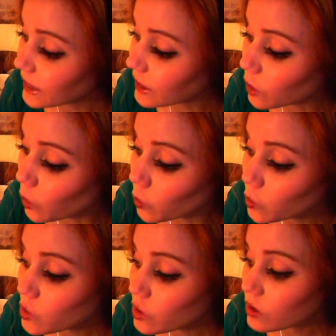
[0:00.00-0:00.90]

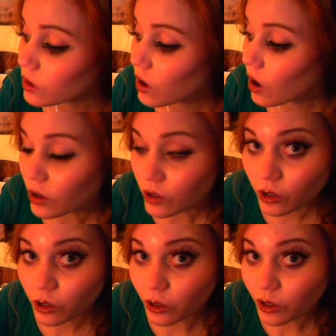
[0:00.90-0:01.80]
closed, so
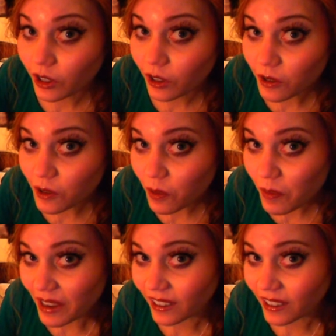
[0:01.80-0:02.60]
you can go swimming.